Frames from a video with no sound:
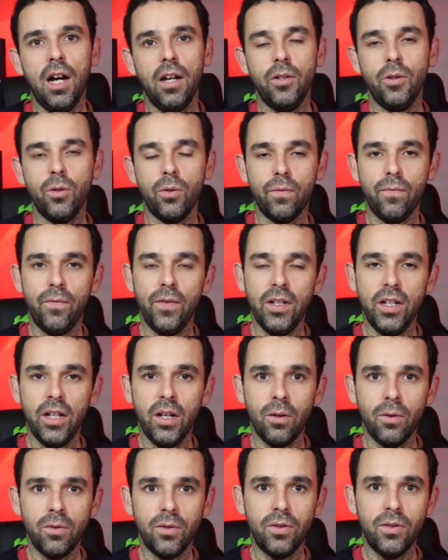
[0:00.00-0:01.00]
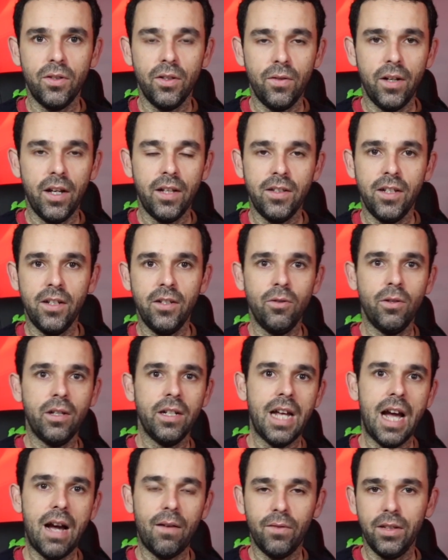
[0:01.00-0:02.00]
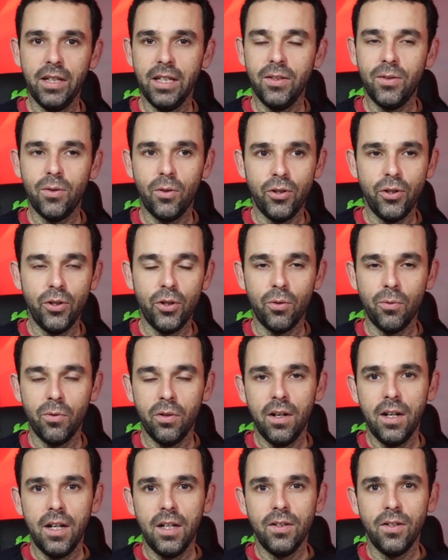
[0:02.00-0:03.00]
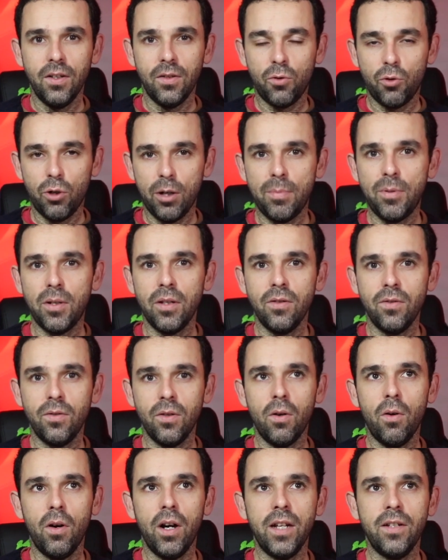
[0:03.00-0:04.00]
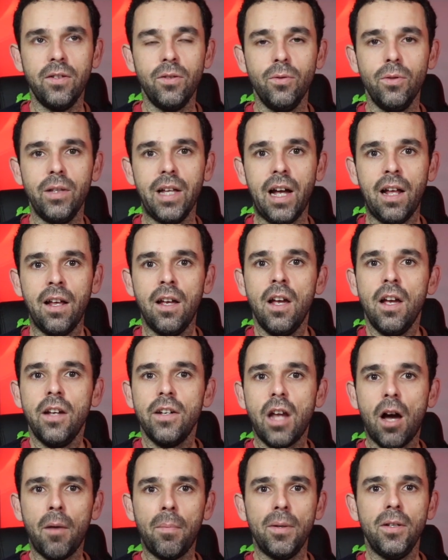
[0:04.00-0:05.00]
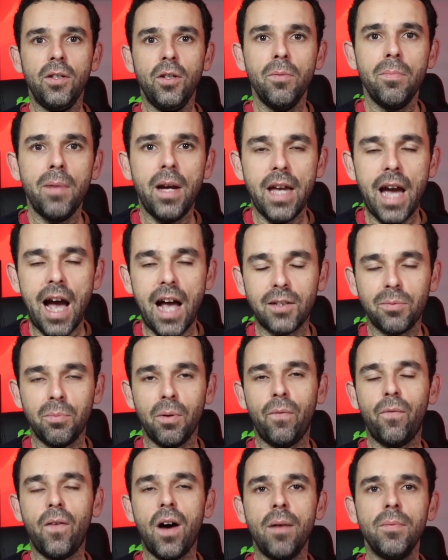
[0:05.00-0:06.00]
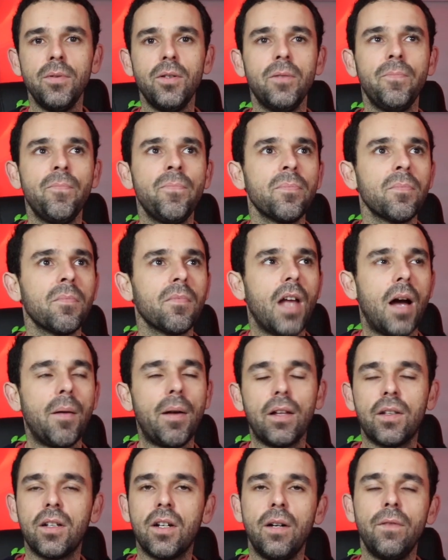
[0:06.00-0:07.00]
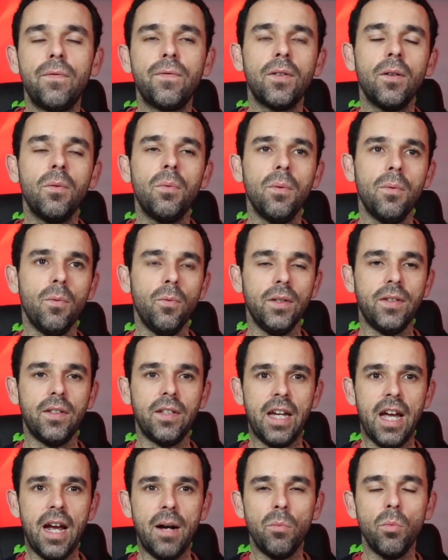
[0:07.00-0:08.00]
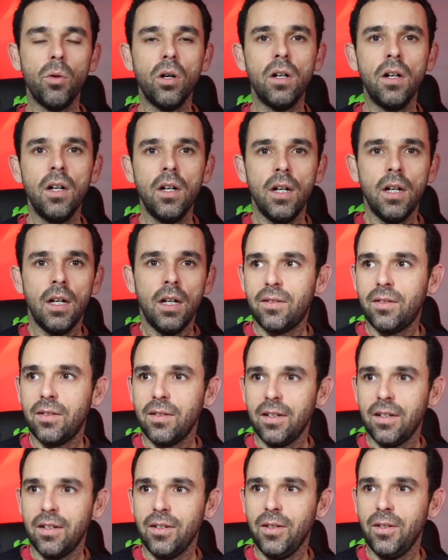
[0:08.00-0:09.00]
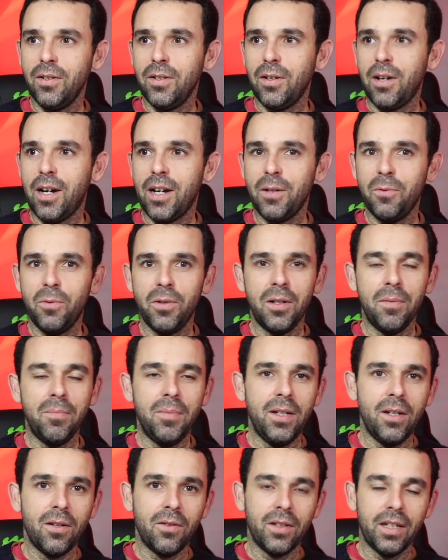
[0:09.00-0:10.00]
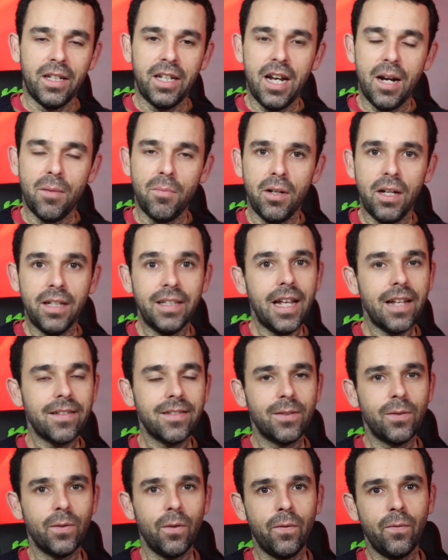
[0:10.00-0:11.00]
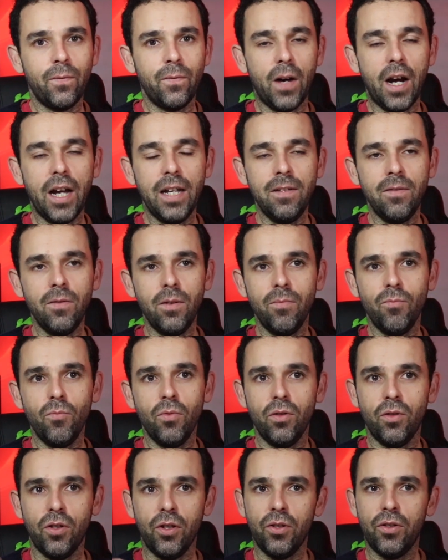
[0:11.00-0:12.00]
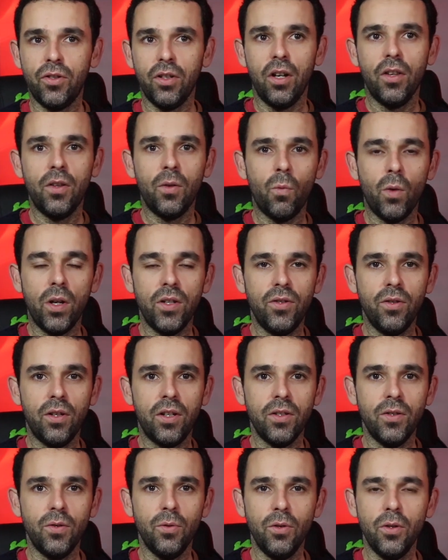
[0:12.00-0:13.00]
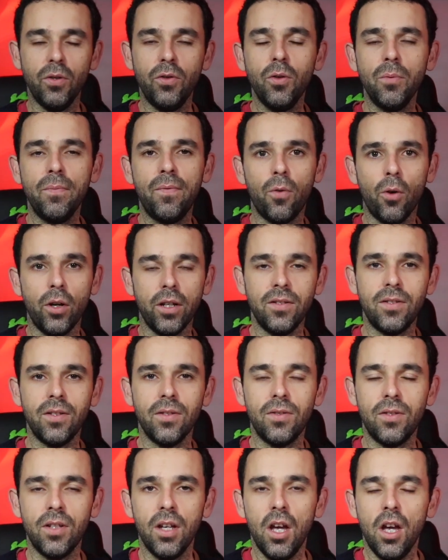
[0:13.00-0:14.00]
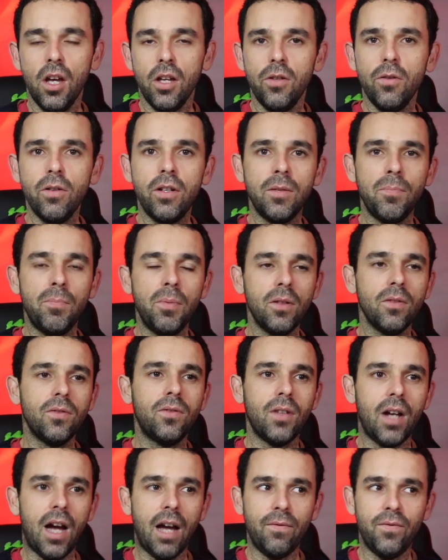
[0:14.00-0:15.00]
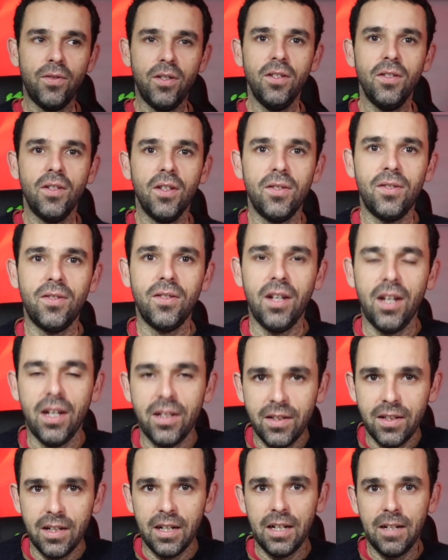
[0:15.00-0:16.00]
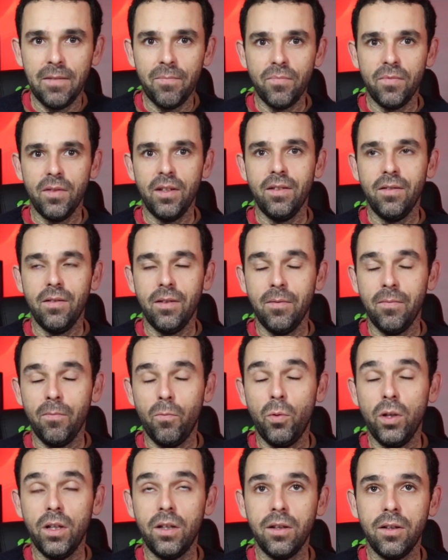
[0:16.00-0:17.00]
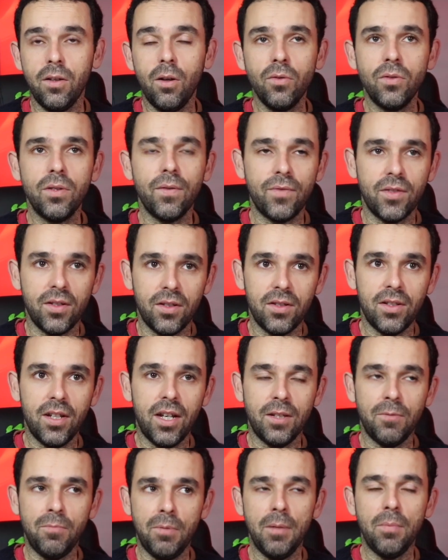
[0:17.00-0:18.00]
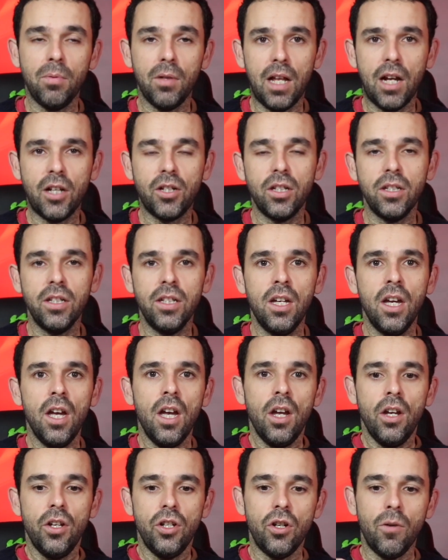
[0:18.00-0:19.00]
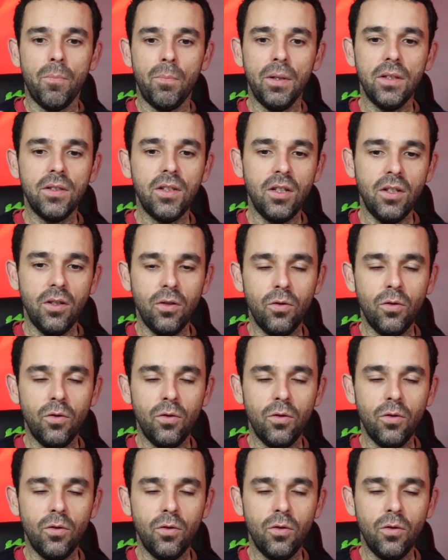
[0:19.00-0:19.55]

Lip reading: your videos there, and then you can have links on your description to go ahead and do that. Now, but you may ask, but Fabio, I'm not comfortable with camera. I don't want to be on the camera, and that's so fine. There's other ways you can do YouTube. For instance, you could build, I've seen this, and with loads of success, people actually, building